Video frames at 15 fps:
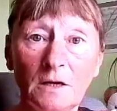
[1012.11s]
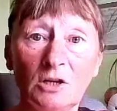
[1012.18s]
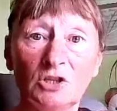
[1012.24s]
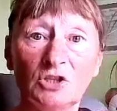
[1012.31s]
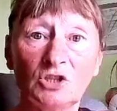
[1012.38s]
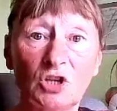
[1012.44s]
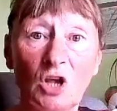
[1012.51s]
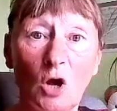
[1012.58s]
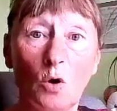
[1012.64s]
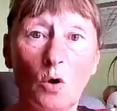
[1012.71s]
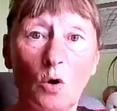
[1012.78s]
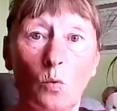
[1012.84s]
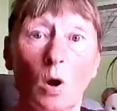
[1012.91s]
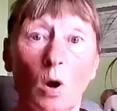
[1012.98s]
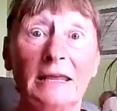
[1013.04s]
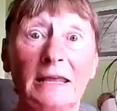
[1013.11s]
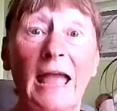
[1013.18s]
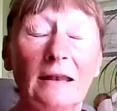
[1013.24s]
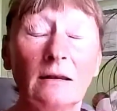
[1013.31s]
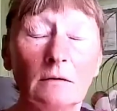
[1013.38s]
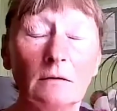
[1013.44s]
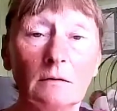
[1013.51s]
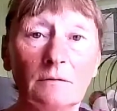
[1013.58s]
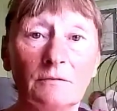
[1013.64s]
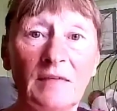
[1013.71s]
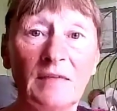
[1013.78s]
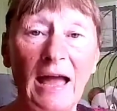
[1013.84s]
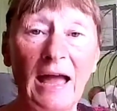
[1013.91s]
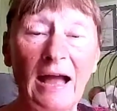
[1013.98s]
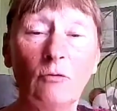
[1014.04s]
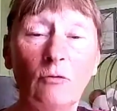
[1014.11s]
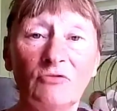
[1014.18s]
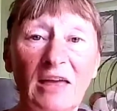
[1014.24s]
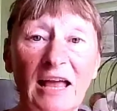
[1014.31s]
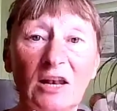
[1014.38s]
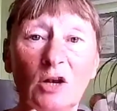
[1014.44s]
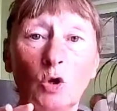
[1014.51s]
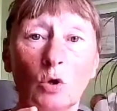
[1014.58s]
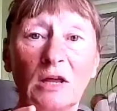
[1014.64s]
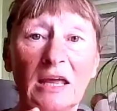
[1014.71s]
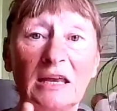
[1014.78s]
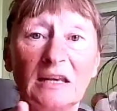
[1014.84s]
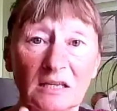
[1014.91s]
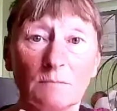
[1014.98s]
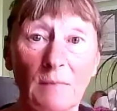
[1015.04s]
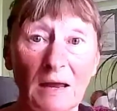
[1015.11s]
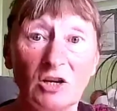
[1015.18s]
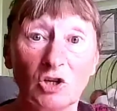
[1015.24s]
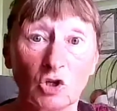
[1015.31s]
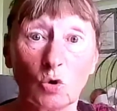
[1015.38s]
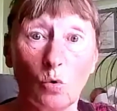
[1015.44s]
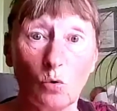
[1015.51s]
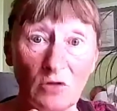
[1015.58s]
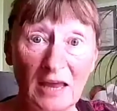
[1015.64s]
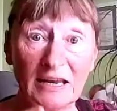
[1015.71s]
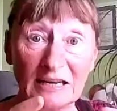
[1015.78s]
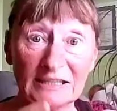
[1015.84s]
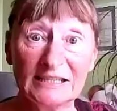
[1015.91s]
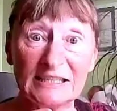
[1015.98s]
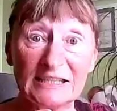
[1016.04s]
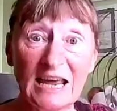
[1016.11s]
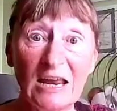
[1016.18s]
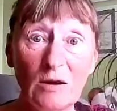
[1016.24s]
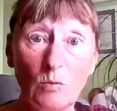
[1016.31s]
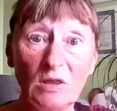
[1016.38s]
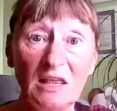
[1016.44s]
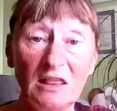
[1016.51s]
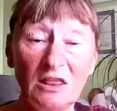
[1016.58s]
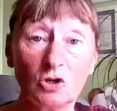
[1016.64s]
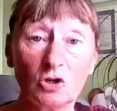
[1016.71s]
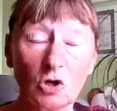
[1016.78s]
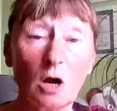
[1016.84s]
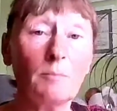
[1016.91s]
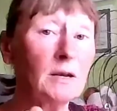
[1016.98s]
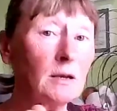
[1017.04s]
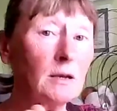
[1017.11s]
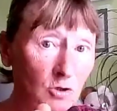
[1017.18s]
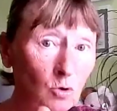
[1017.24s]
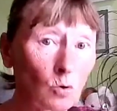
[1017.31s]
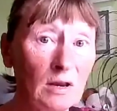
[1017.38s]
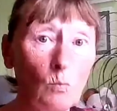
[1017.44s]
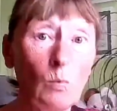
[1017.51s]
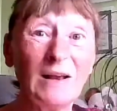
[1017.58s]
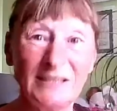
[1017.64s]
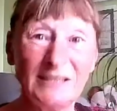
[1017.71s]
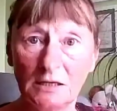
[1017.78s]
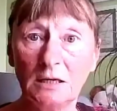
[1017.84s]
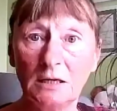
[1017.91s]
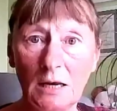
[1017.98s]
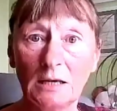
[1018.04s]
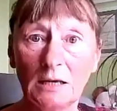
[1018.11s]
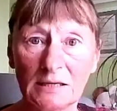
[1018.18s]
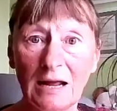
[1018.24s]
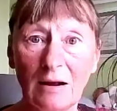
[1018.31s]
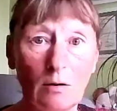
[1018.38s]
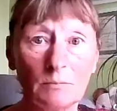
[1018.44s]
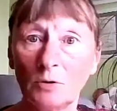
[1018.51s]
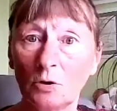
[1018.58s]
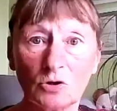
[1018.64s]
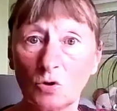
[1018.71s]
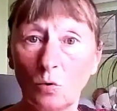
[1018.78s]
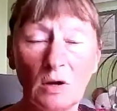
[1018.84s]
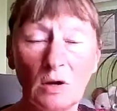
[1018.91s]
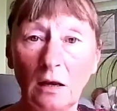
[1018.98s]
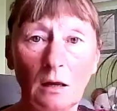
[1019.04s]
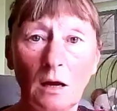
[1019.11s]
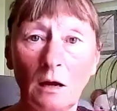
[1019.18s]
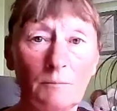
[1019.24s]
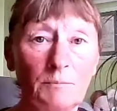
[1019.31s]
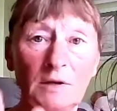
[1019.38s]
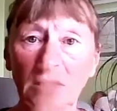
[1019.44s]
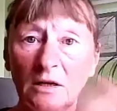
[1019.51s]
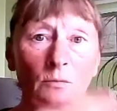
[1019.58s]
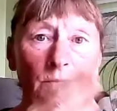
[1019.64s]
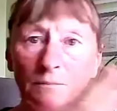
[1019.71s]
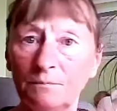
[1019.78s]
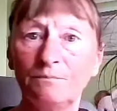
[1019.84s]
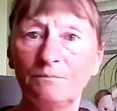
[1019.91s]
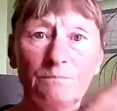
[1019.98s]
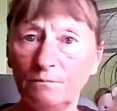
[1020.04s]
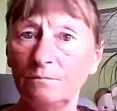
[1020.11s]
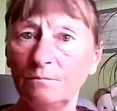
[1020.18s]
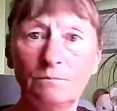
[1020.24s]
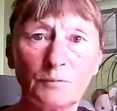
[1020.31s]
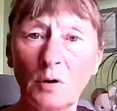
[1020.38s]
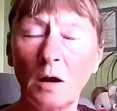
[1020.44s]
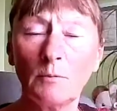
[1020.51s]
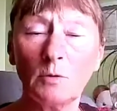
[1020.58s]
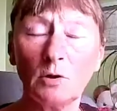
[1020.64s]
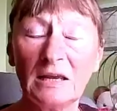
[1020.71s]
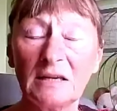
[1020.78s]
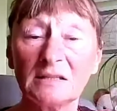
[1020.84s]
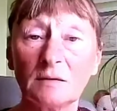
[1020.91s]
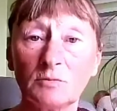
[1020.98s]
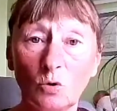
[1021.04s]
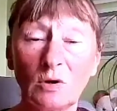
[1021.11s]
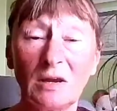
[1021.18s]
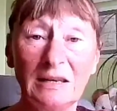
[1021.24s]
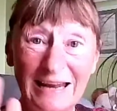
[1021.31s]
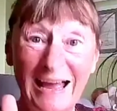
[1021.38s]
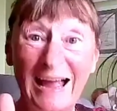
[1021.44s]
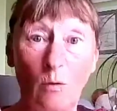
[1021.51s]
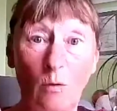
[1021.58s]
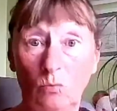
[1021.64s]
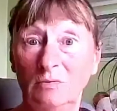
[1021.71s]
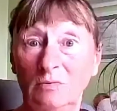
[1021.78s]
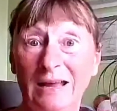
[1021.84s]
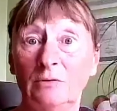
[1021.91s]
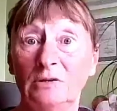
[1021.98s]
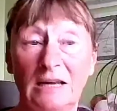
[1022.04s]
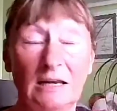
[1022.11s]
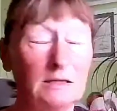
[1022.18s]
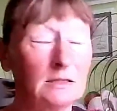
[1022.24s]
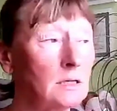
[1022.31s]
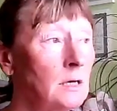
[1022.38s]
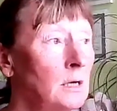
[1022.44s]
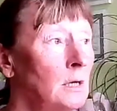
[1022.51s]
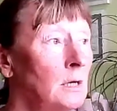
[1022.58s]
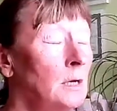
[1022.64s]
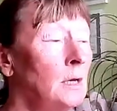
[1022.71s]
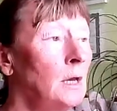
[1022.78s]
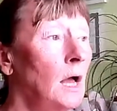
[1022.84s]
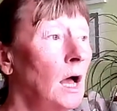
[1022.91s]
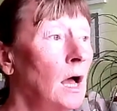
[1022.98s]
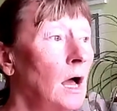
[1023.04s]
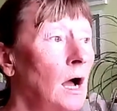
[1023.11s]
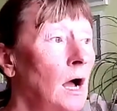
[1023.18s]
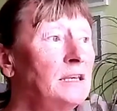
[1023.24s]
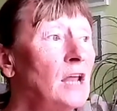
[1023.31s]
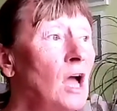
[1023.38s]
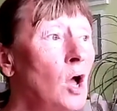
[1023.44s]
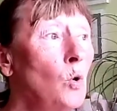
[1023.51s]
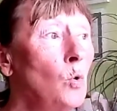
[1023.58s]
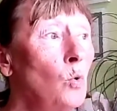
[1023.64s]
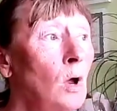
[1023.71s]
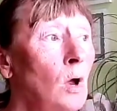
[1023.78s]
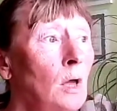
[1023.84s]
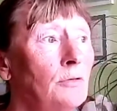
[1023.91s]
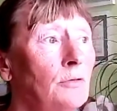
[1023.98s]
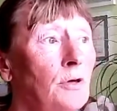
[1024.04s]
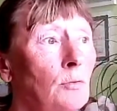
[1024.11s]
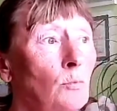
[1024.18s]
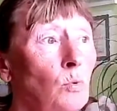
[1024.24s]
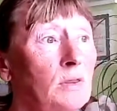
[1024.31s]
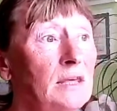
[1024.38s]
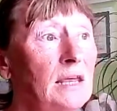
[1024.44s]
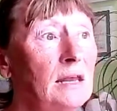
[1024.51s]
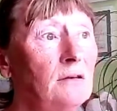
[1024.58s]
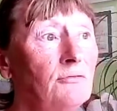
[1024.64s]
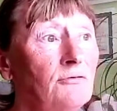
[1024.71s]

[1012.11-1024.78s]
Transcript: So again, they're out there looking to make sure they can stay within the tribe. And I'm talking Western years now. I'm not talking, primal years. I'm talking nowadays. I know that within